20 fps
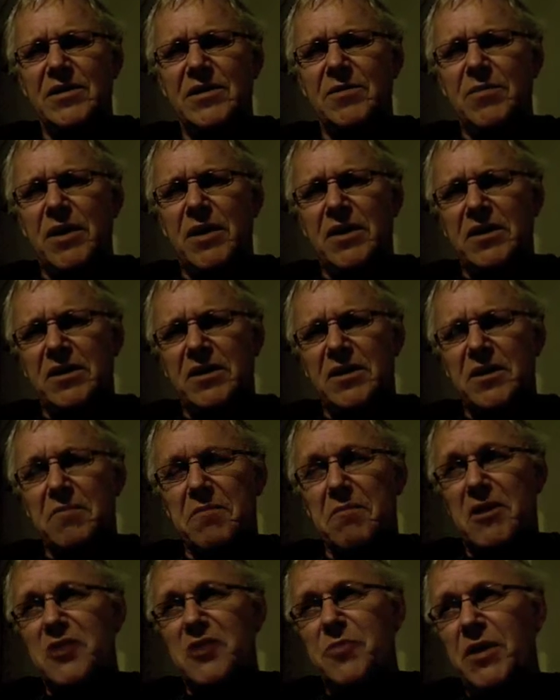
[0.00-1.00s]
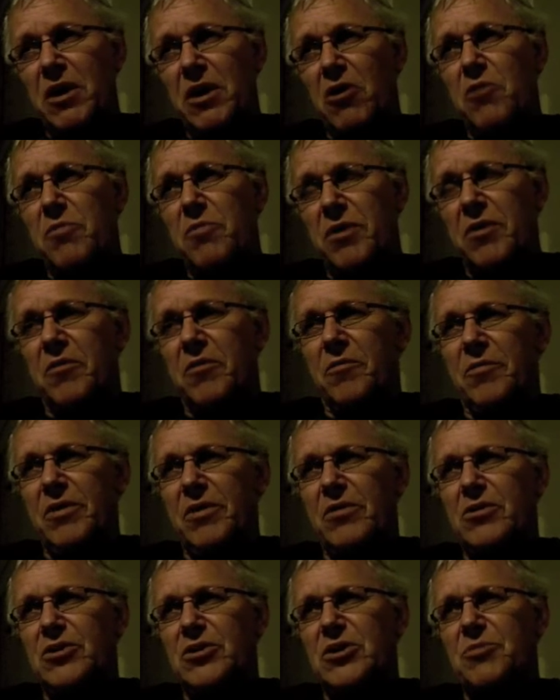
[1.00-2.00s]
But it must be open,
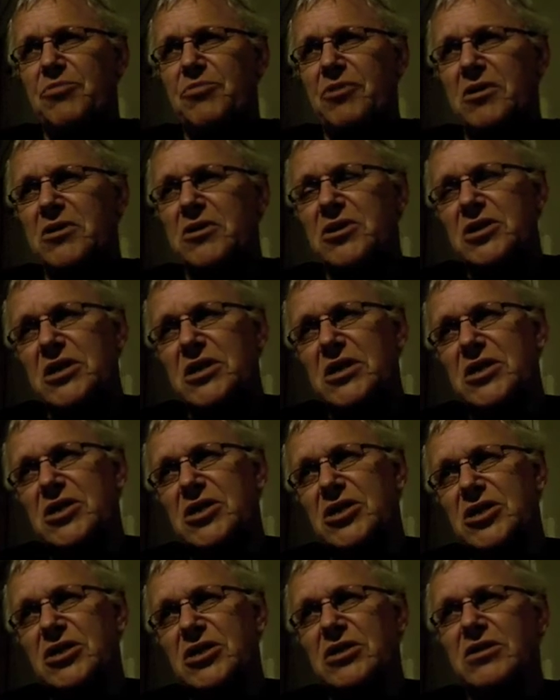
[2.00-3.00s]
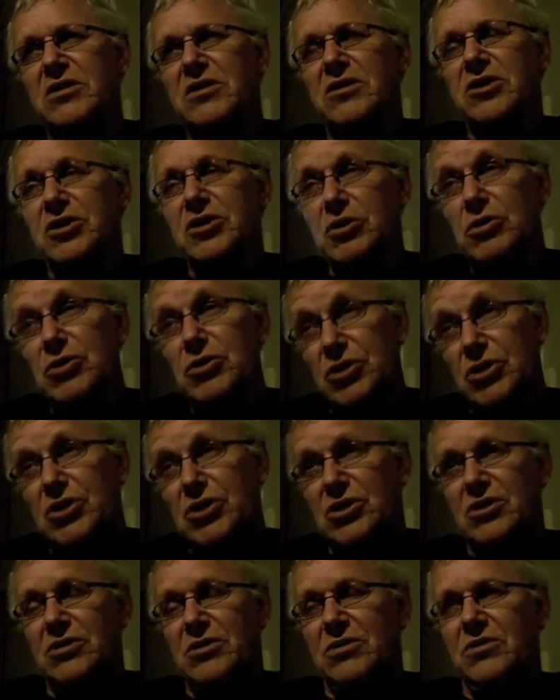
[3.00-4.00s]
because the process
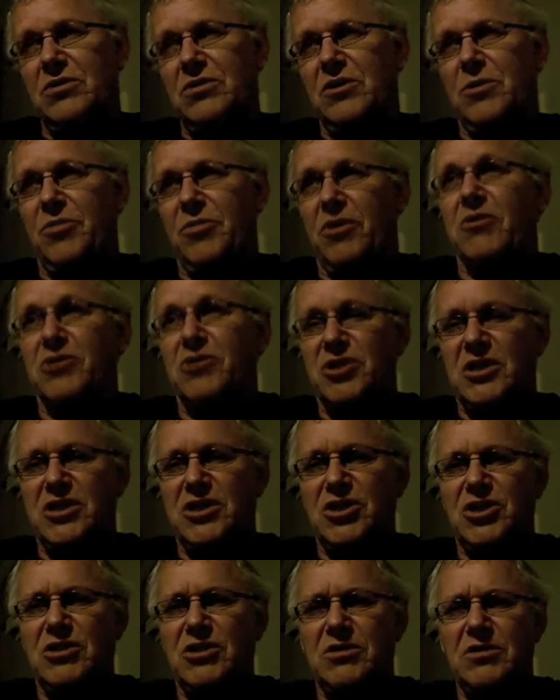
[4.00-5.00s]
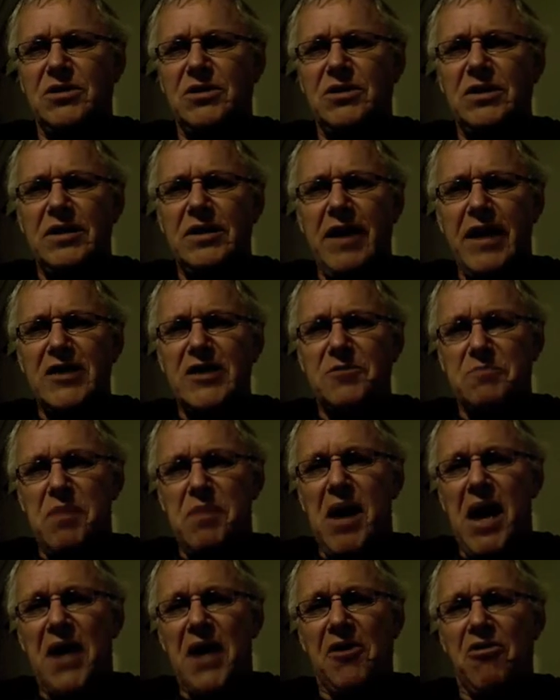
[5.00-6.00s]
uses the process as
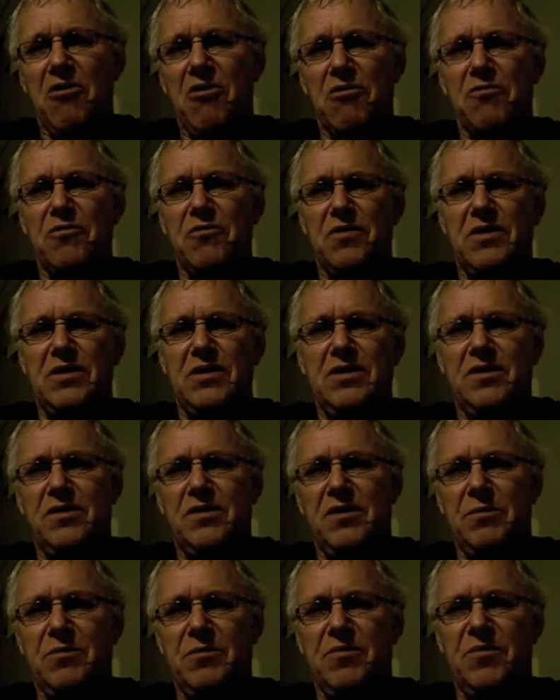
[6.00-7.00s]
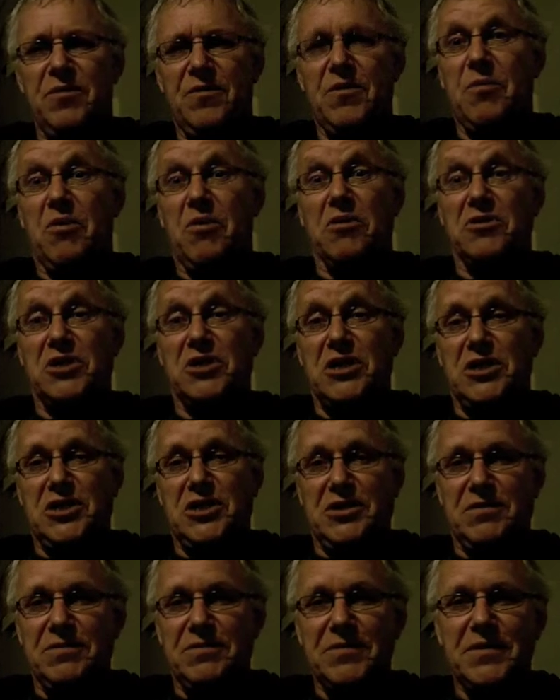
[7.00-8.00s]
part of the
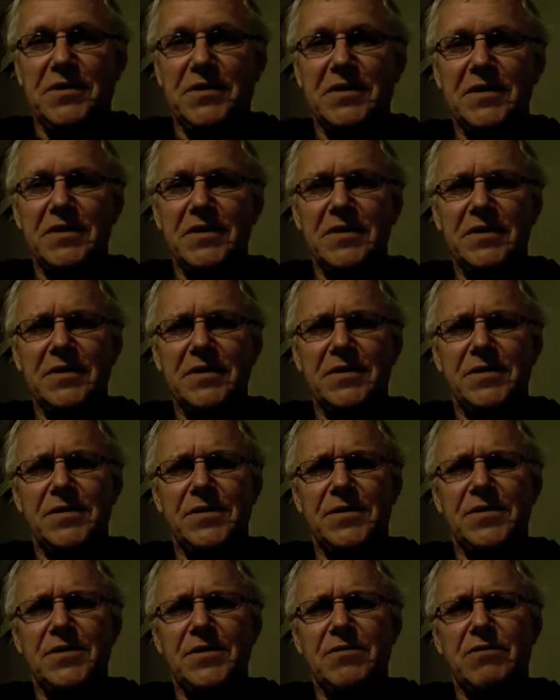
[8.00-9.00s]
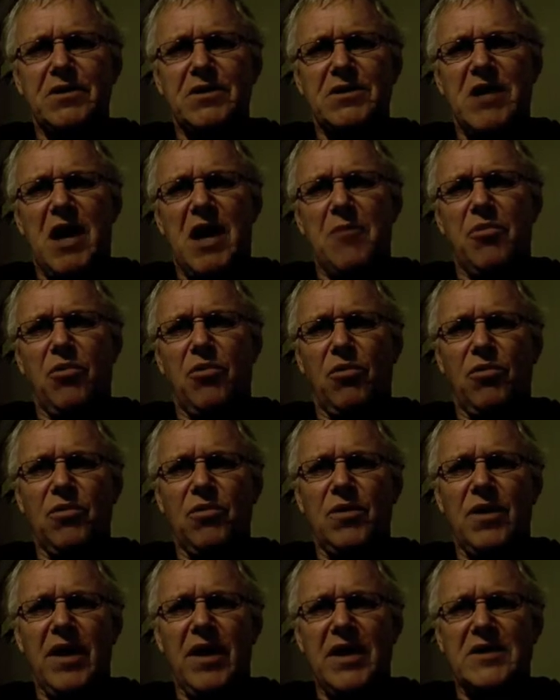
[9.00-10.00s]
process. For example,
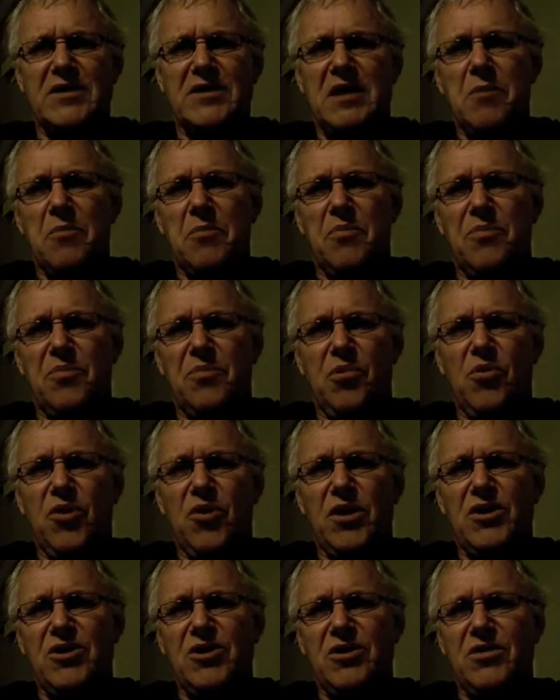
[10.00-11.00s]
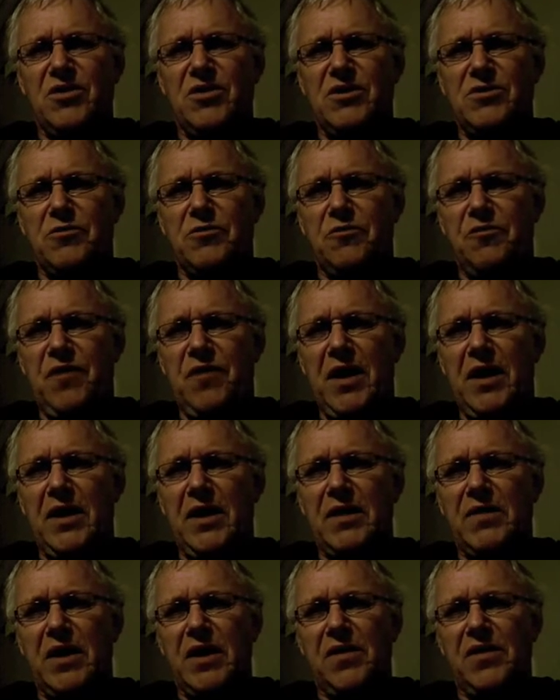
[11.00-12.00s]
at some point there's a
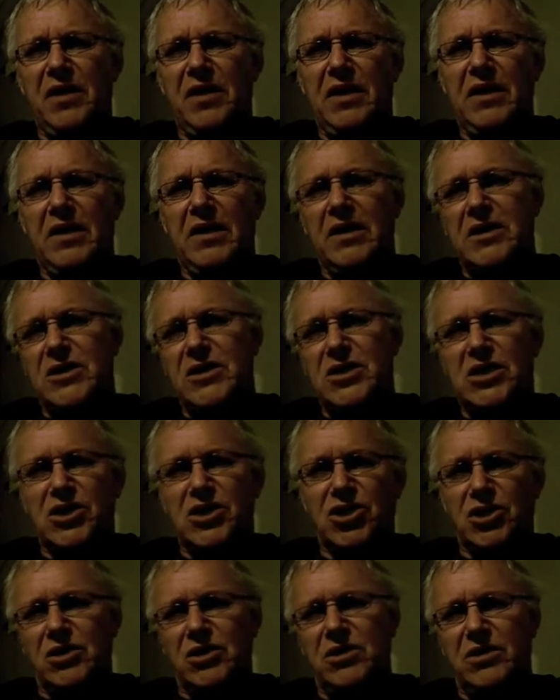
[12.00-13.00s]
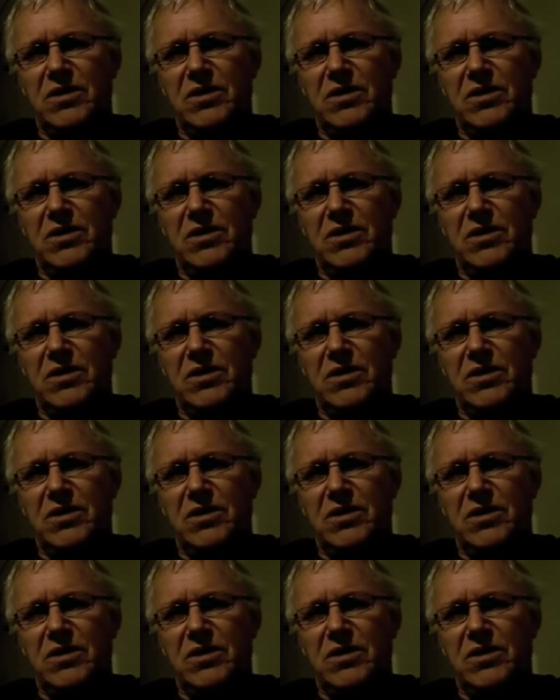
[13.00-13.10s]
feeling that the indecision